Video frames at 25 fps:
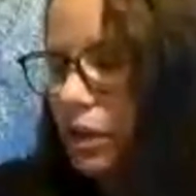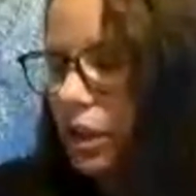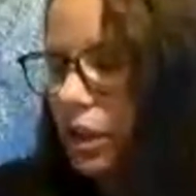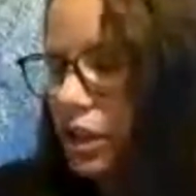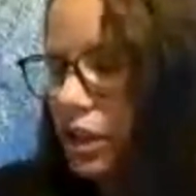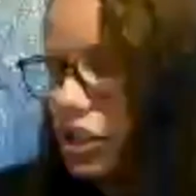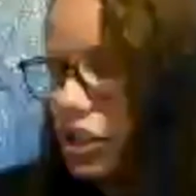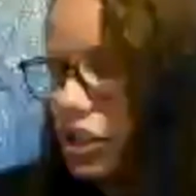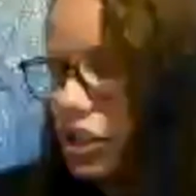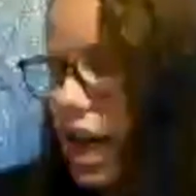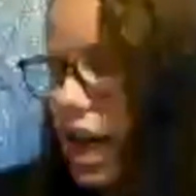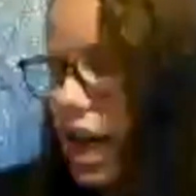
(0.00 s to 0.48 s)

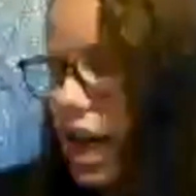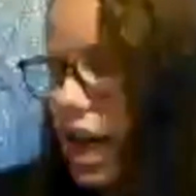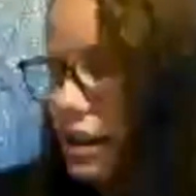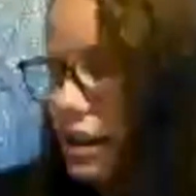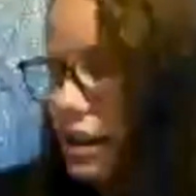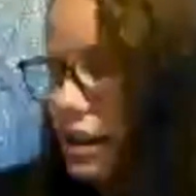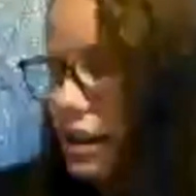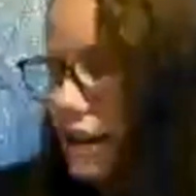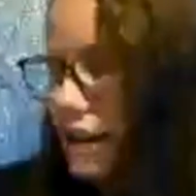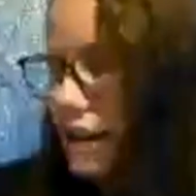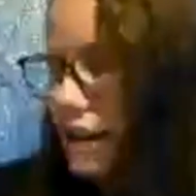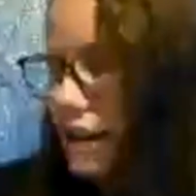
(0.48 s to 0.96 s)
shocked
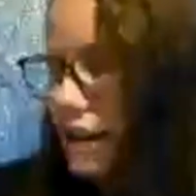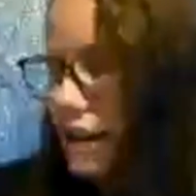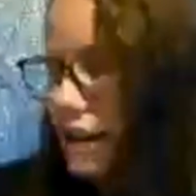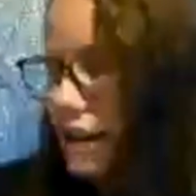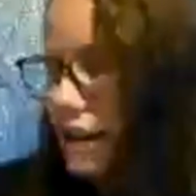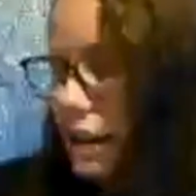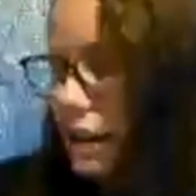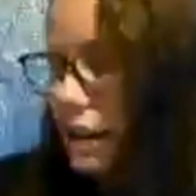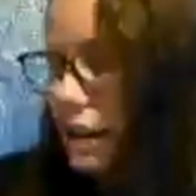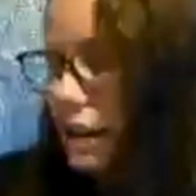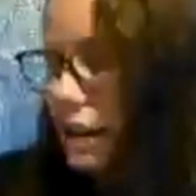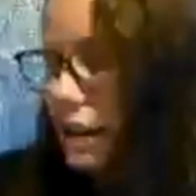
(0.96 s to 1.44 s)

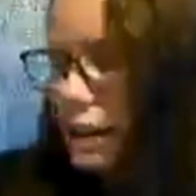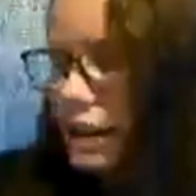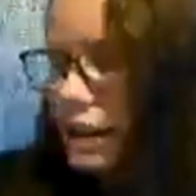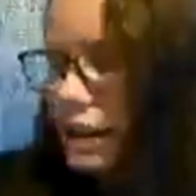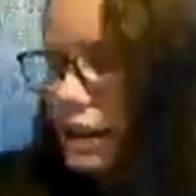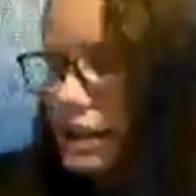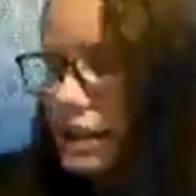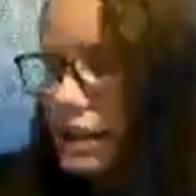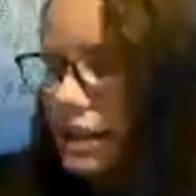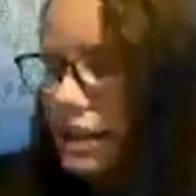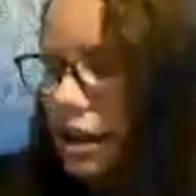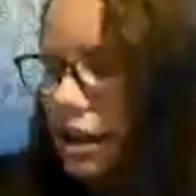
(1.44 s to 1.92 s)
everybody with
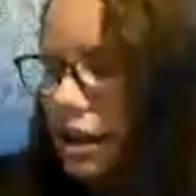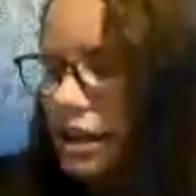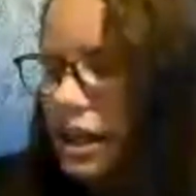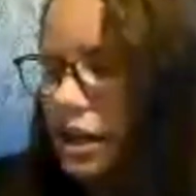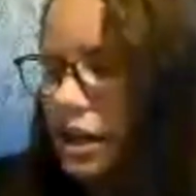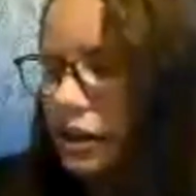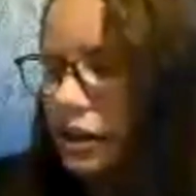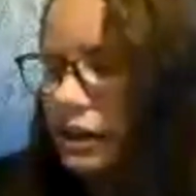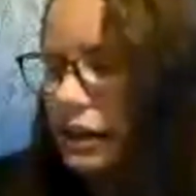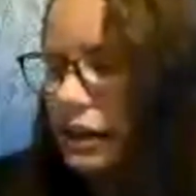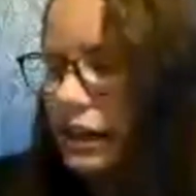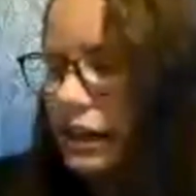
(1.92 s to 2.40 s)
his
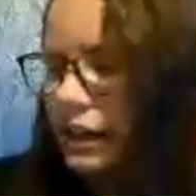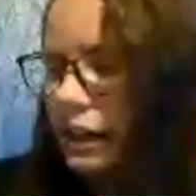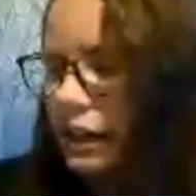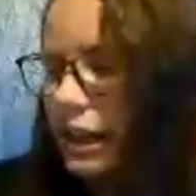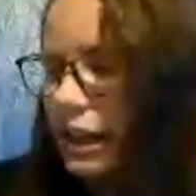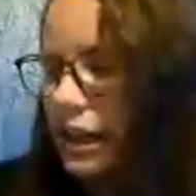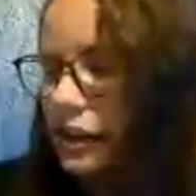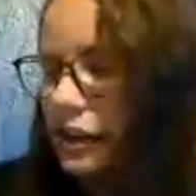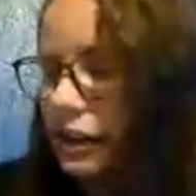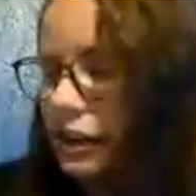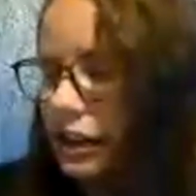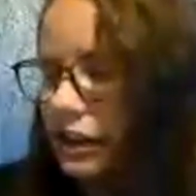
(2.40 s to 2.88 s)

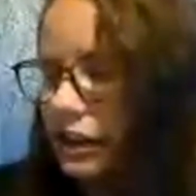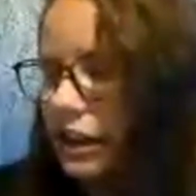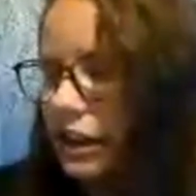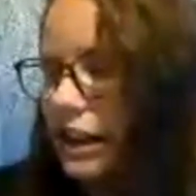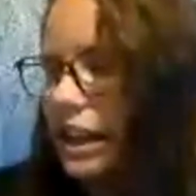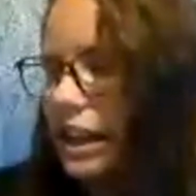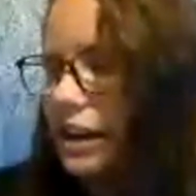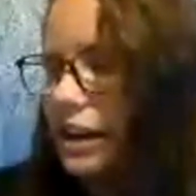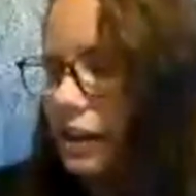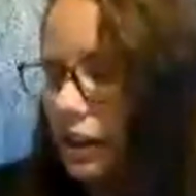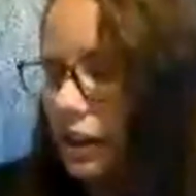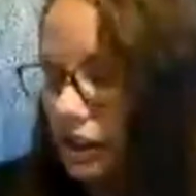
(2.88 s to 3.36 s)

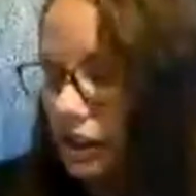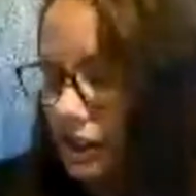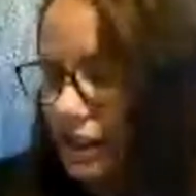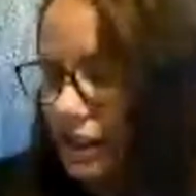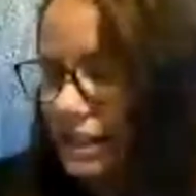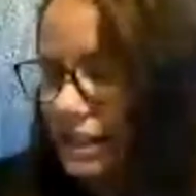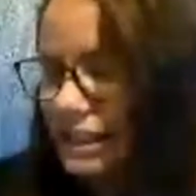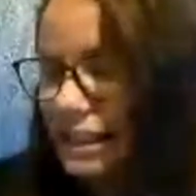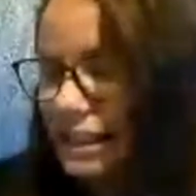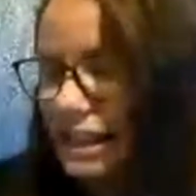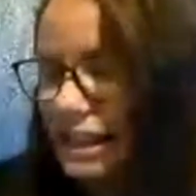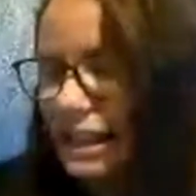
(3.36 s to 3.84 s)

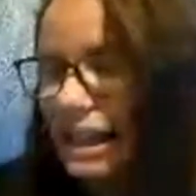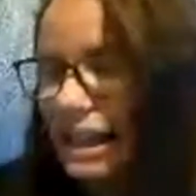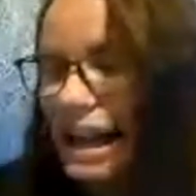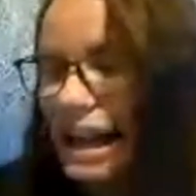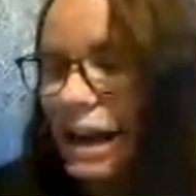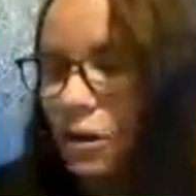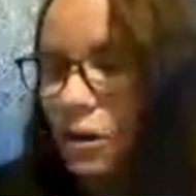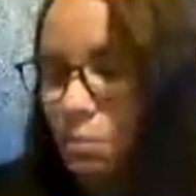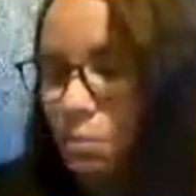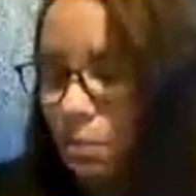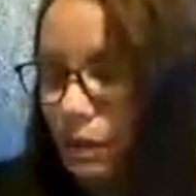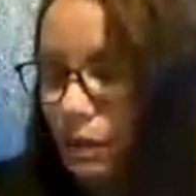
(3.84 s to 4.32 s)
uncharacteristic
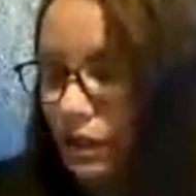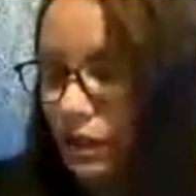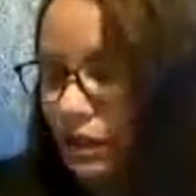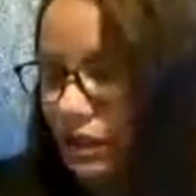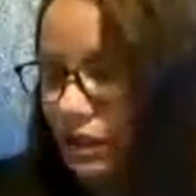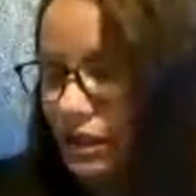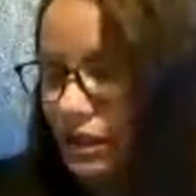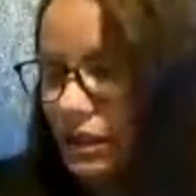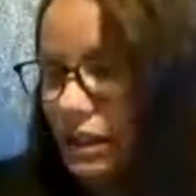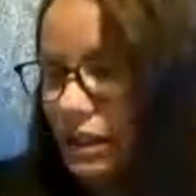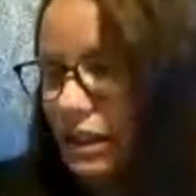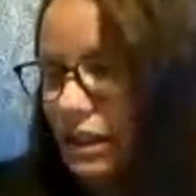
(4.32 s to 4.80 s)

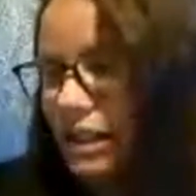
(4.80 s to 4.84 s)
outburst.